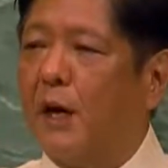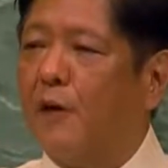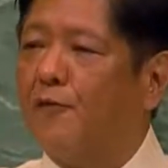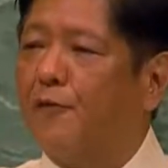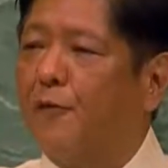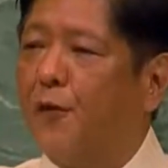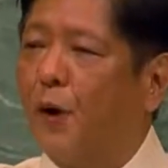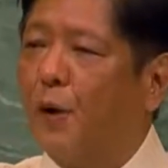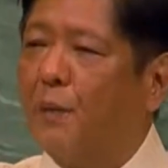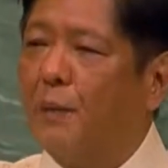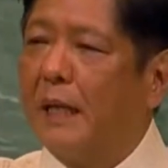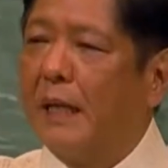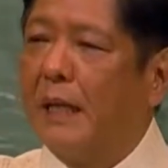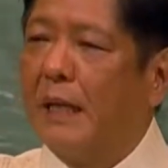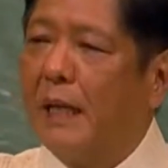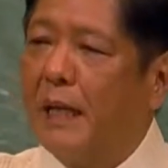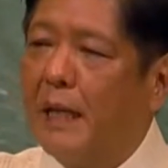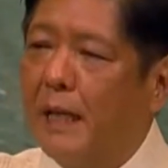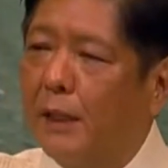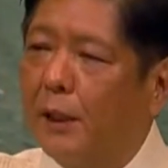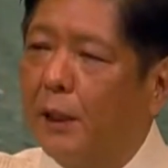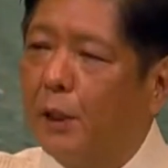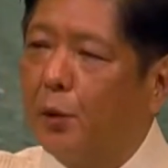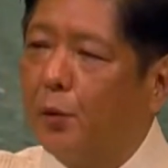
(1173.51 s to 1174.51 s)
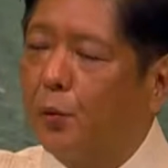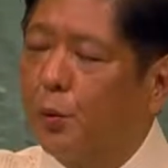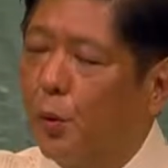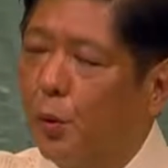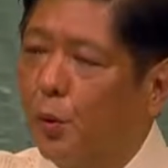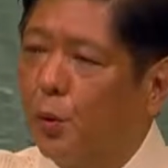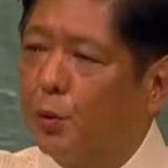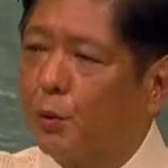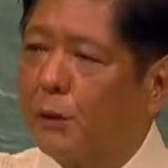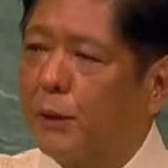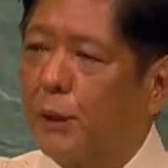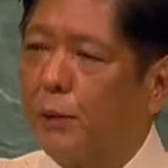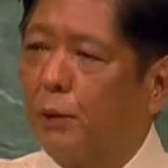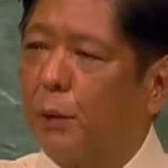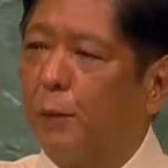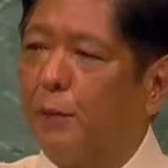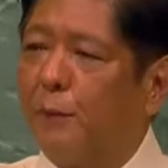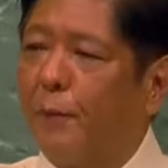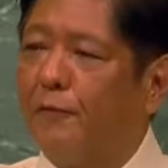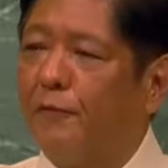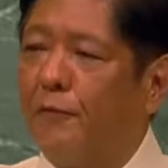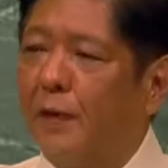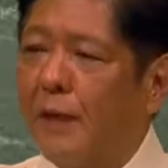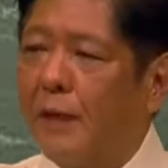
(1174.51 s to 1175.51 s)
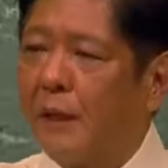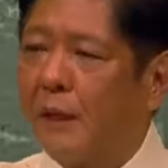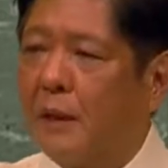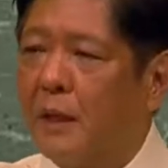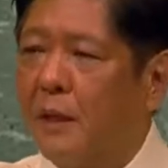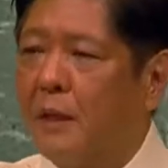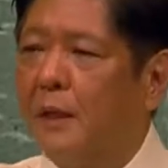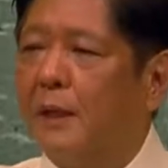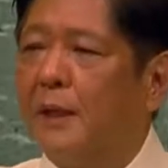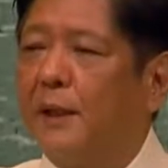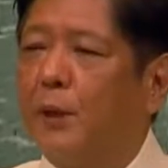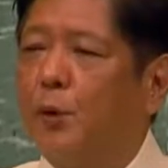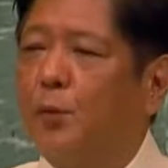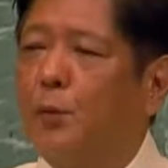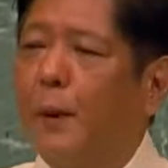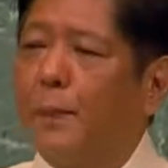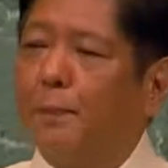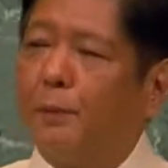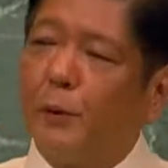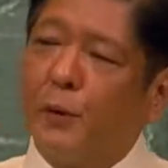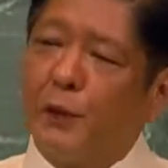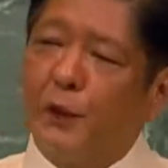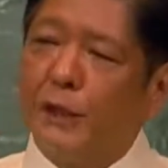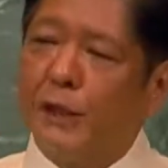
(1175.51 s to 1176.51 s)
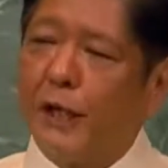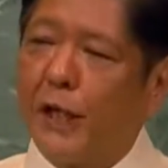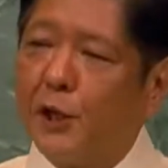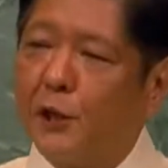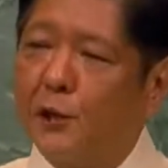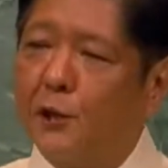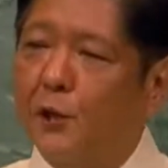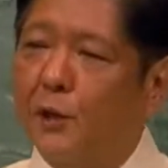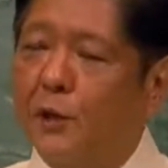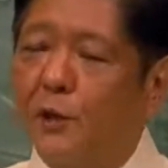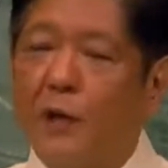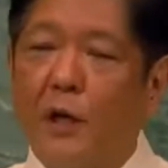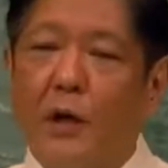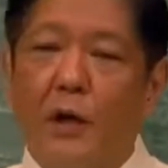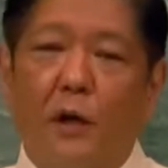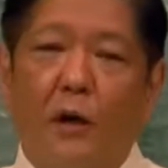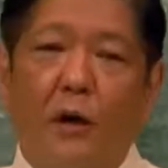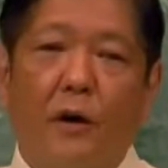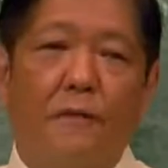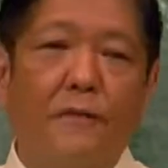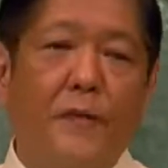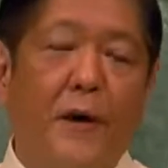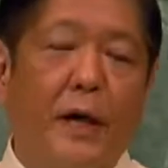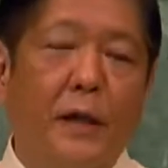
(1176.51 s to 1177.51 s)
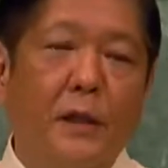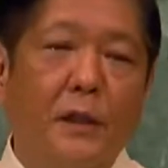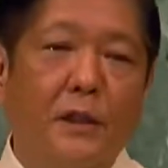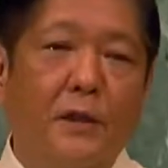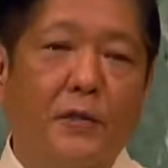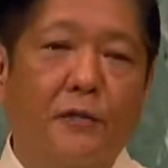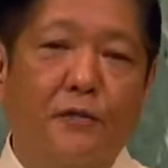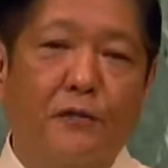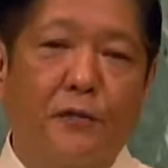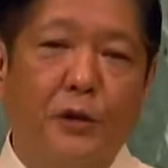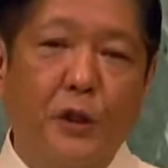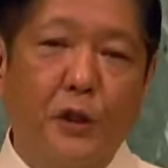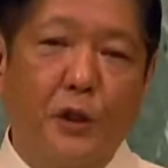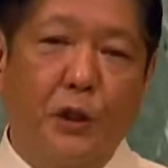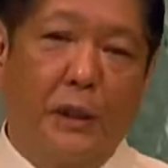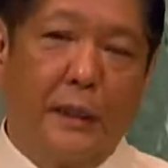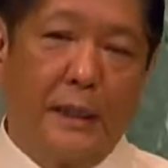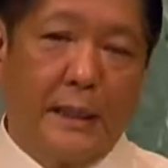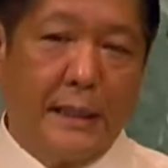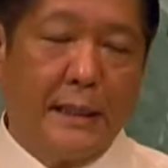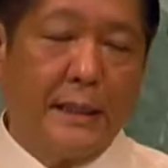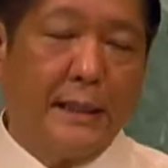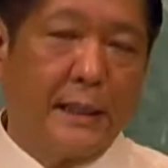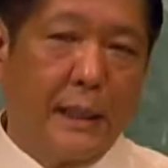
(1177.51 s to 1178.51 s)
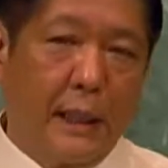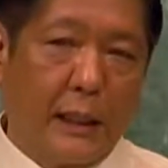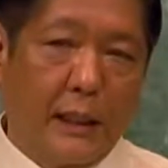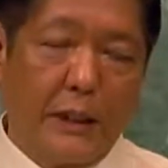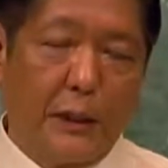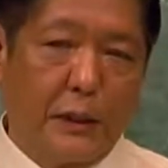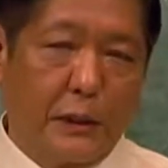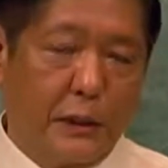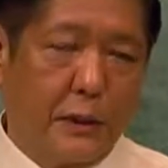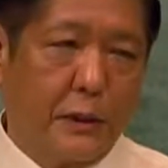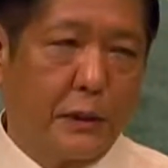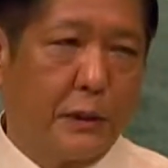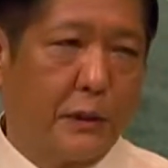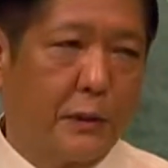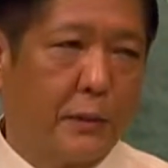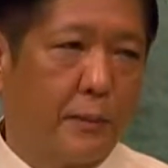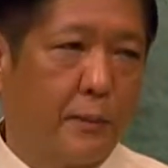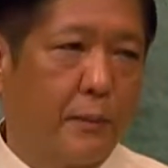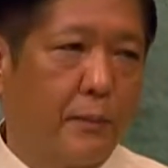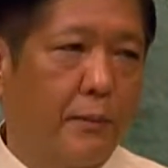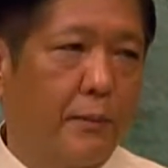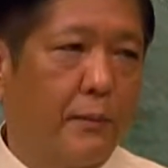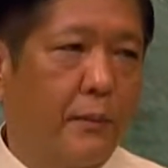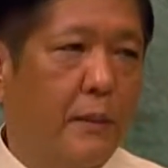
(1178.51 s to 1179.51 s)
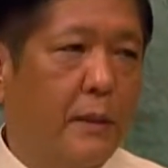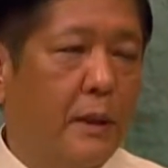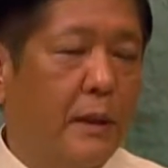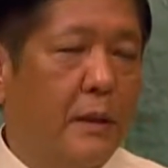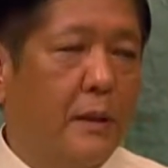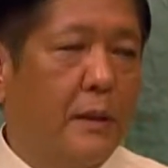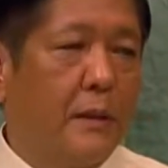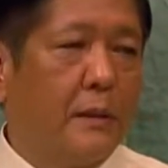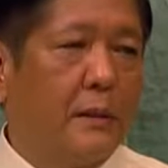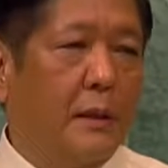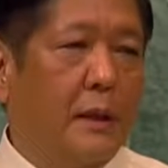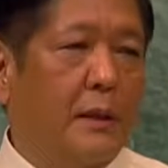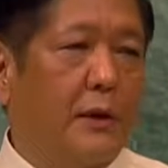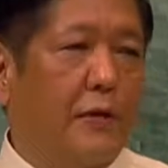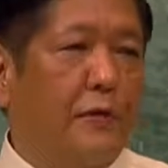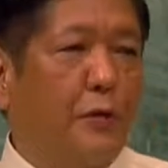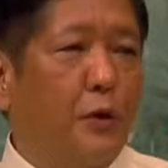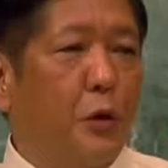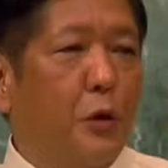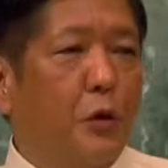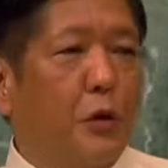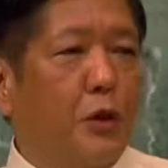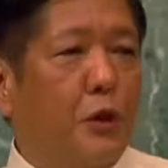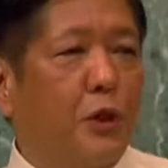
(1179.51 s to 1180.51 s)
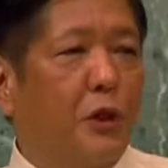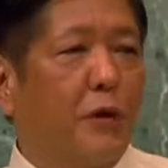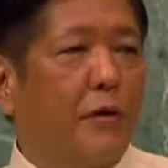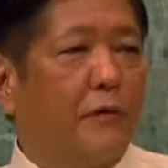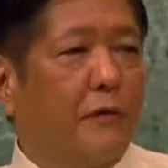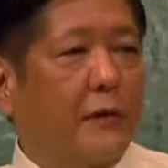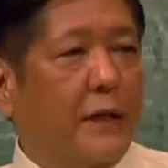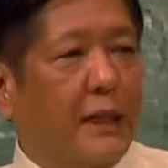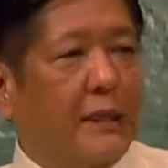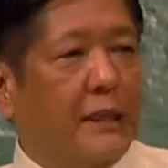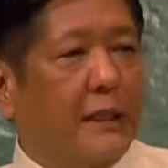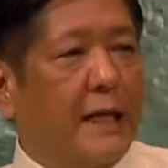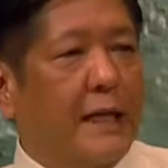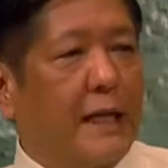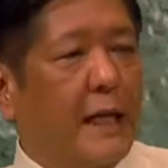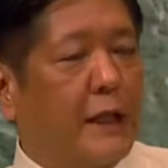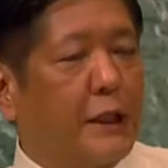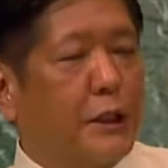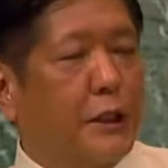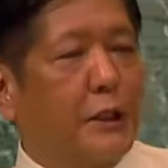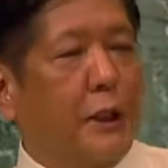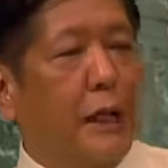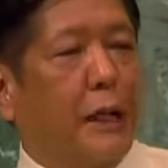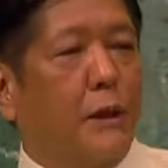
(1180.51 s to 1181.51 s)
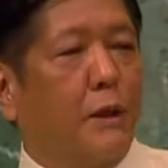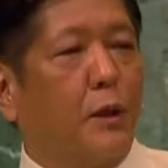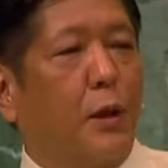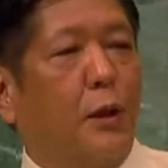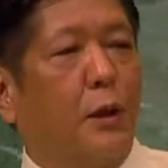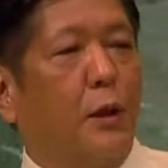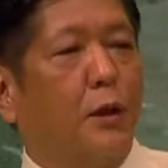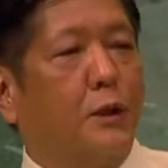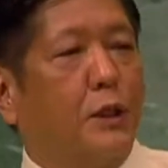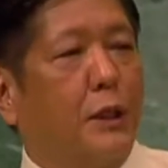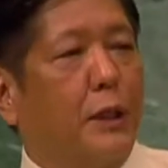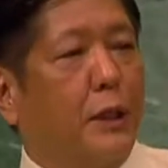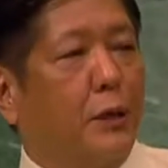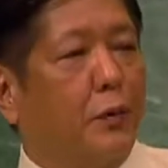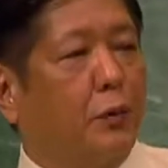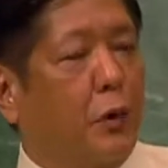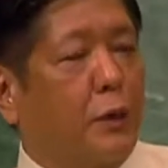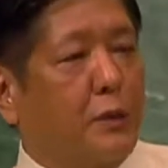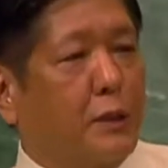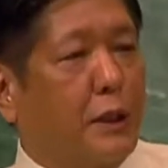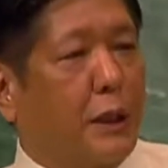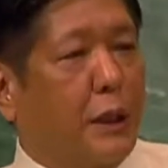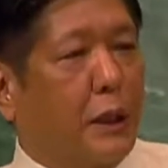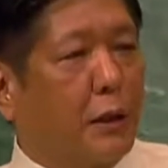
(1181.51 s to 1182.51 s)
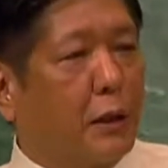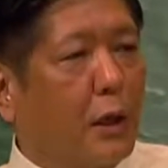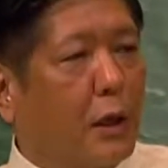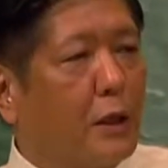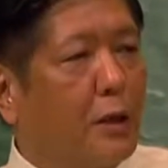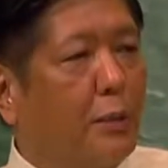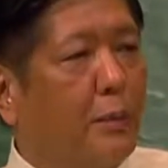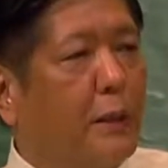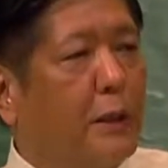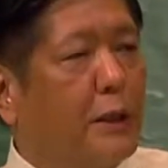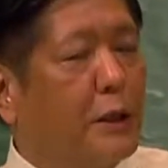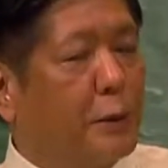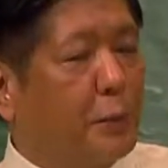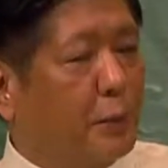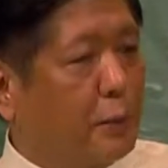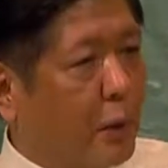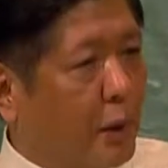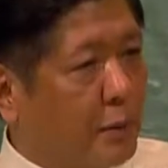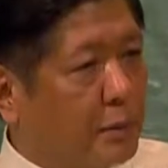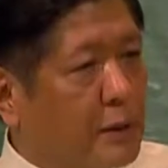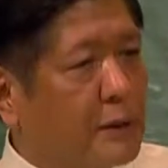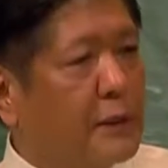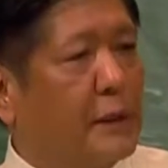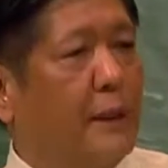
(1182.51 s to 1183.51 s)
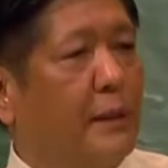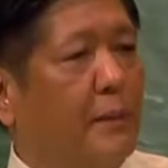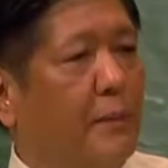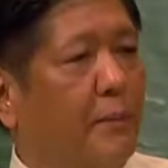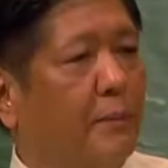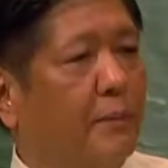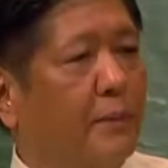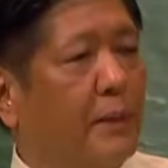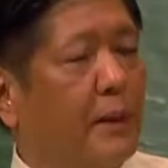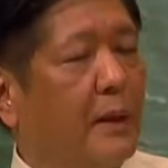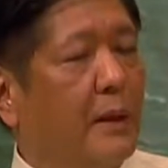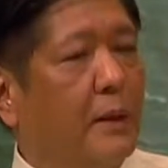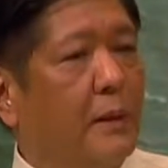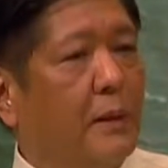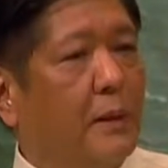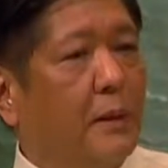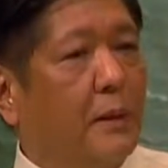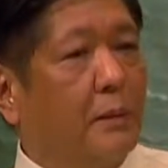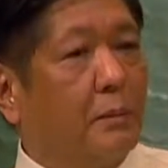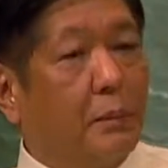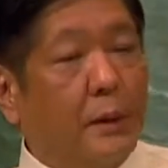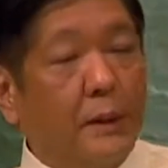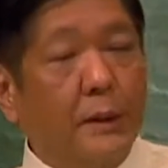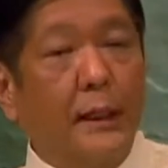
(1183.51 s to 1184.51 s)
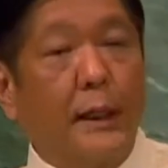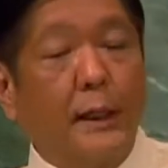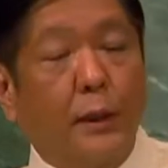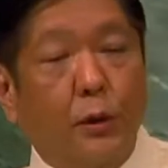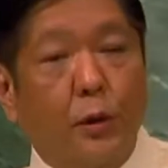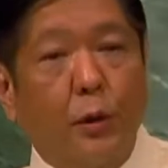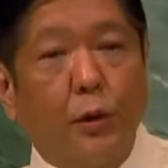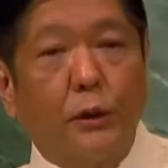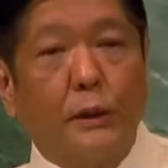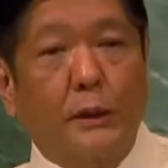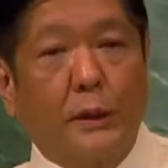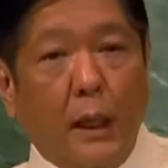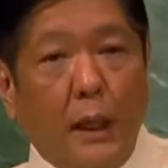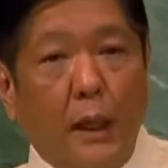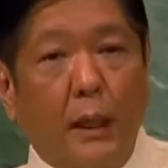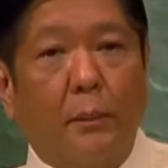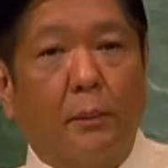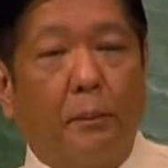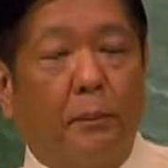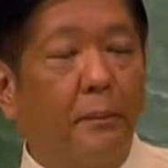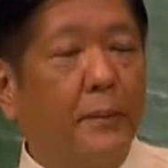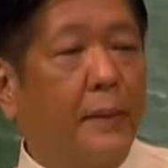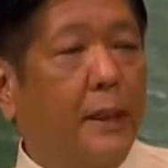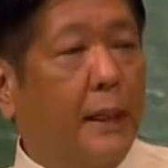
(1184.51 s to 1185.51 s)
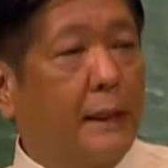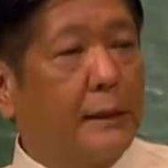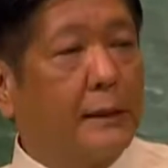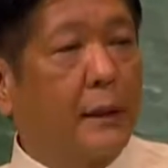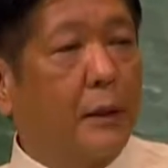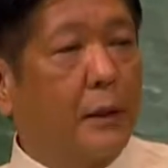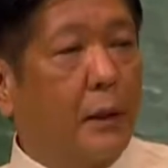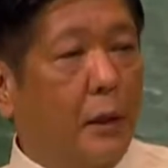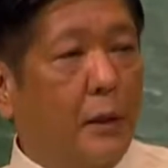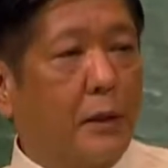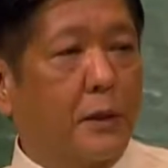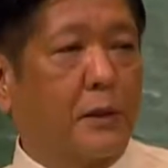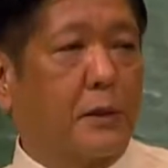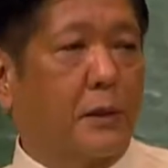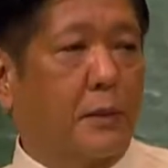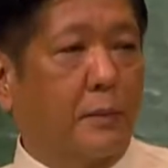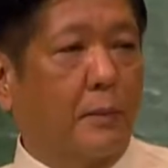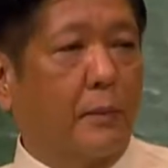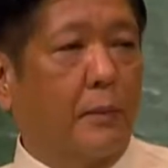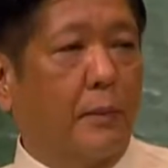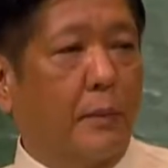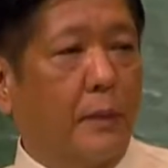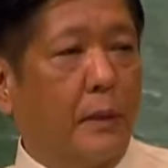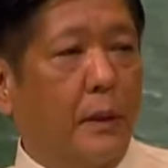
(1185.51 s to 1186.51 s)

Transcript: and forming legal rules that will prevent the weaponization of artificial intelligence. The diffusion of cutting-edge technology across the economy is promising, but they could come at a cost.